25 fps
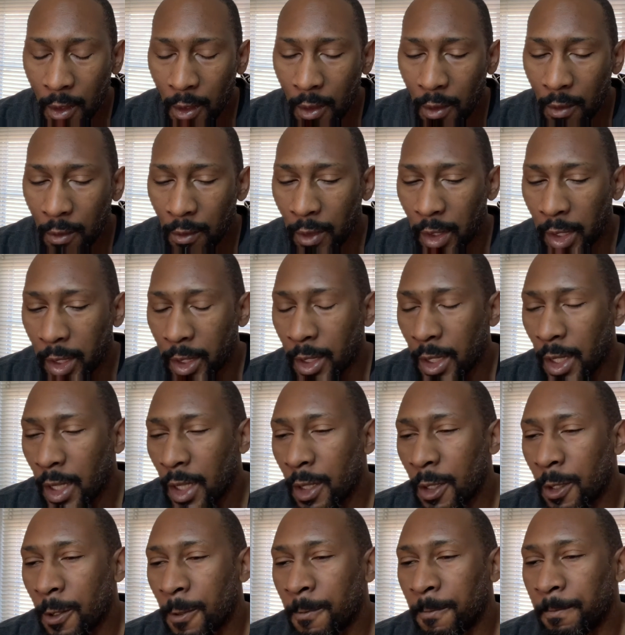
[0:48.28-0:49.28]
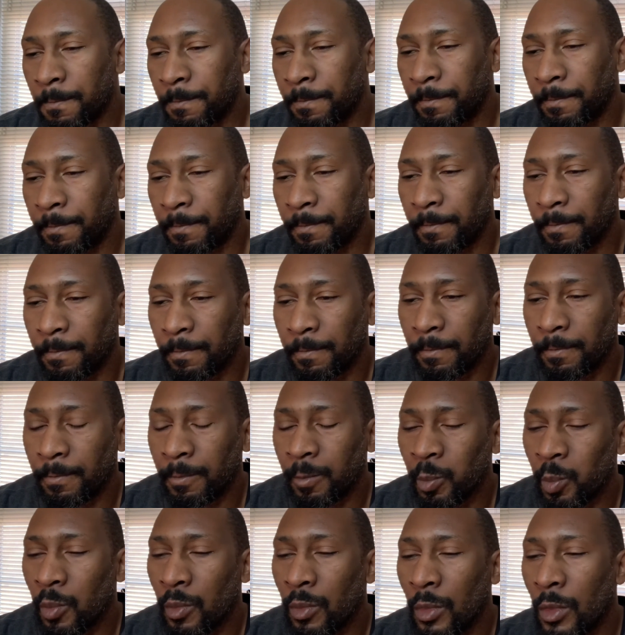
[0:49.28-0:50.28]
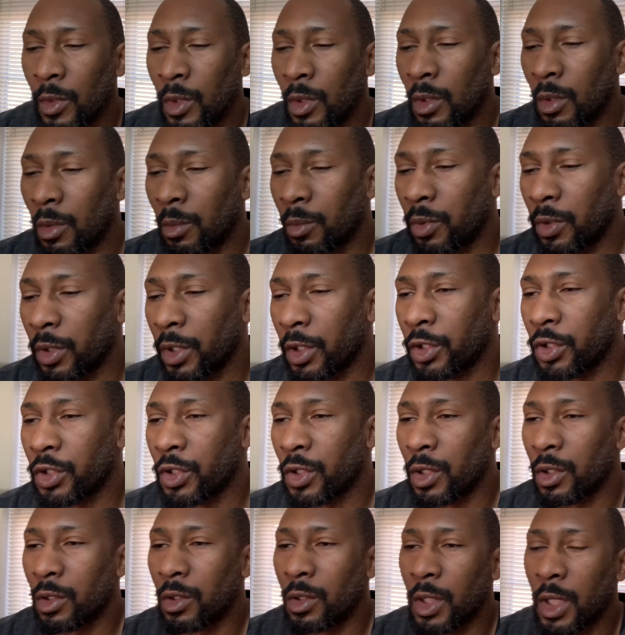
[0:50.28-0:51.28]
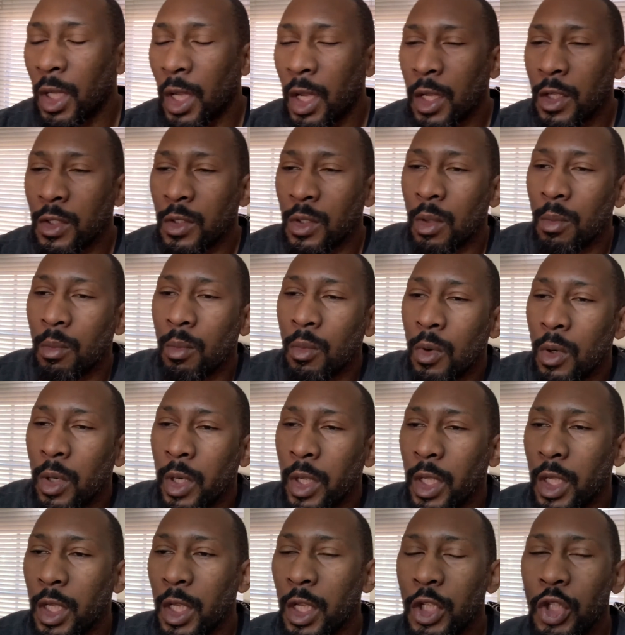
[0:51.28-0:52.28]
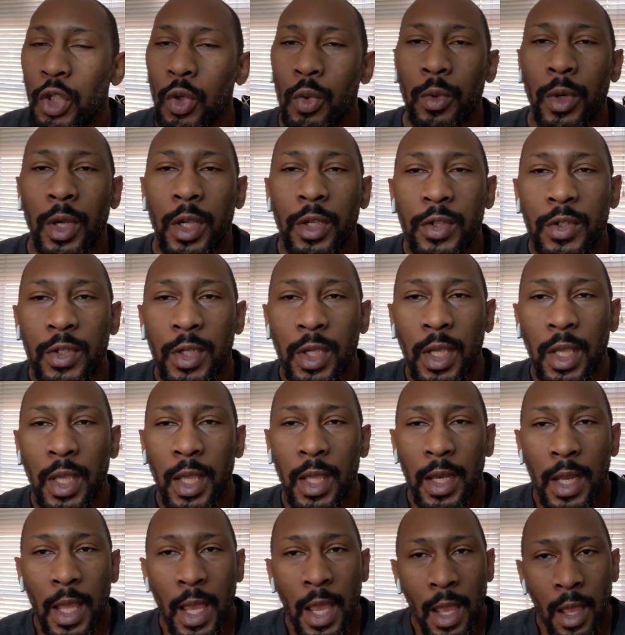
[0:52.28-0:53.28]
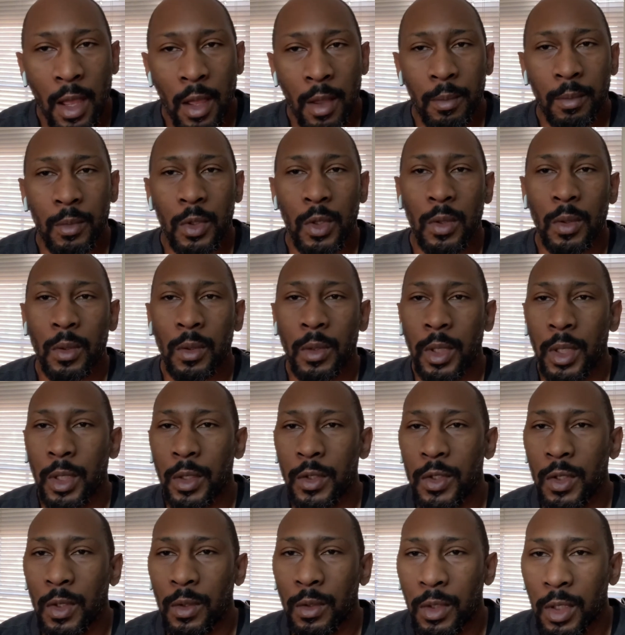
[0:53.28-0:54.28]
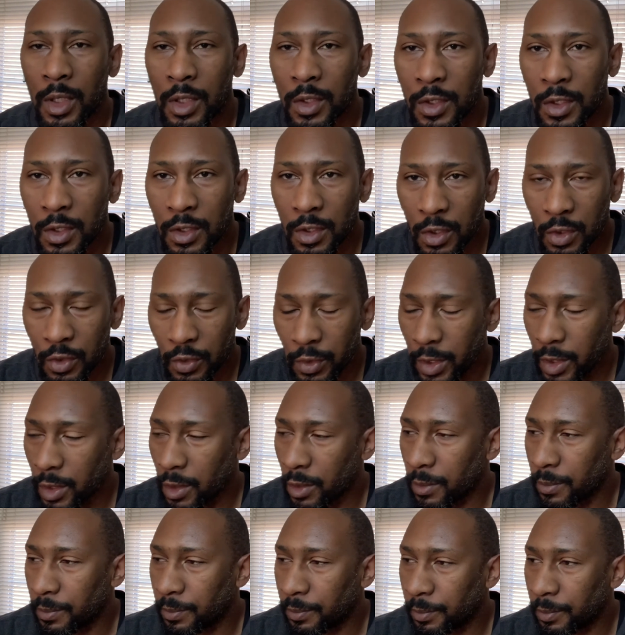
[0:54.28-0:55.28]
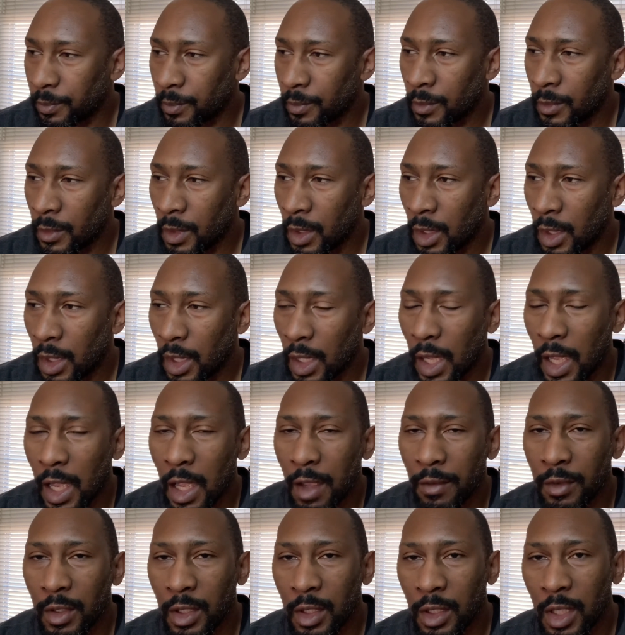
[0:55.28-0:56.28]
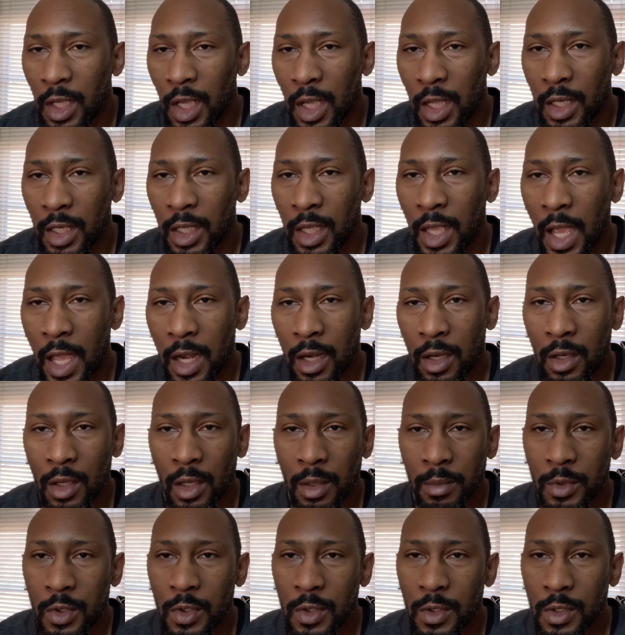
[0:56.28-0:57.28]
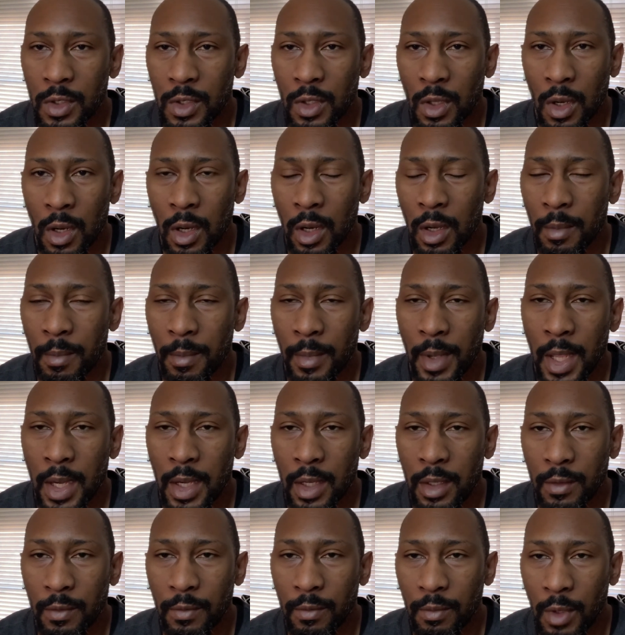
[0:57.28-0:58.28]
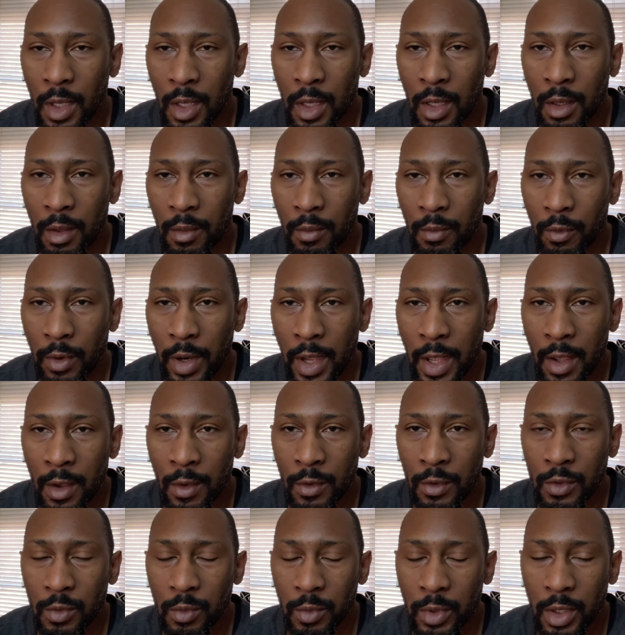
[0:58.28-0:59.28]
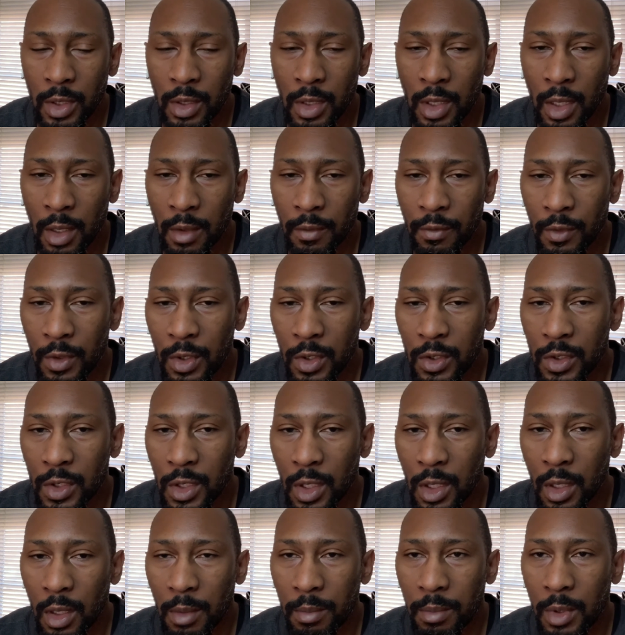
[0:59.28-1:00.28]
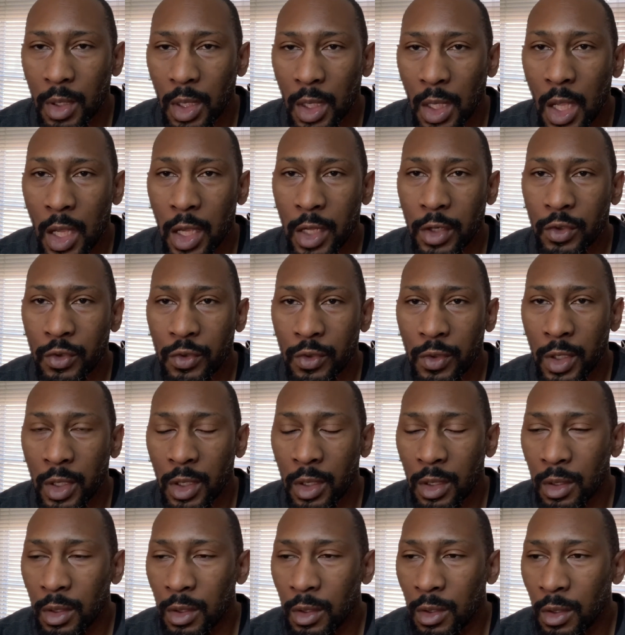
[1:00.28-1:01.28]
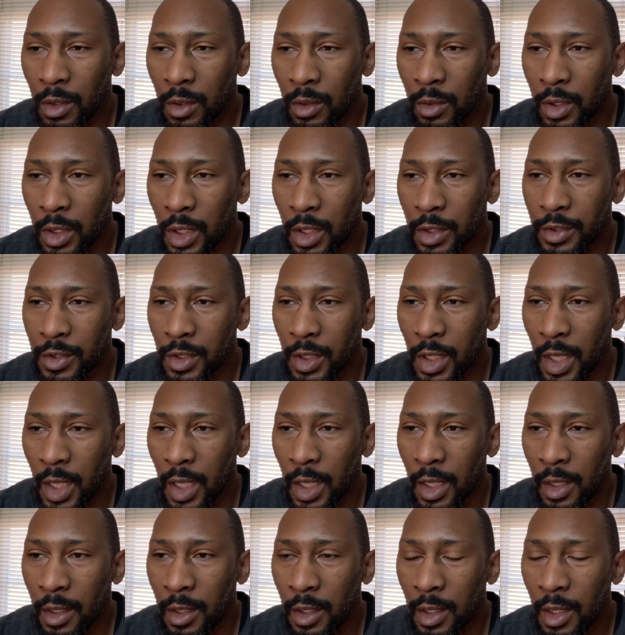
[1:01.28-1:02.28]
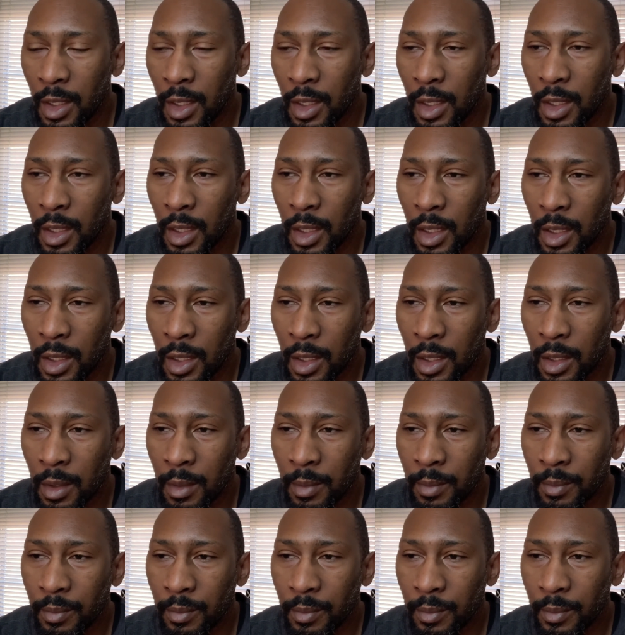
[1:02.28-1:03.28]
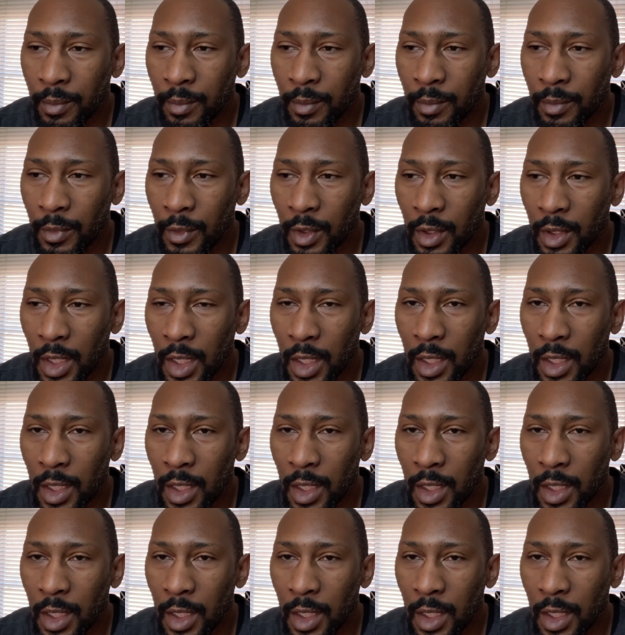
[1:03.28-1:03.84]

right now, I'm pretty sure you guys are more interested in how I'm doing. So this is the drill. I haven't yet gotten up to start my rounds with finishing up the laundry. You know, yesterday did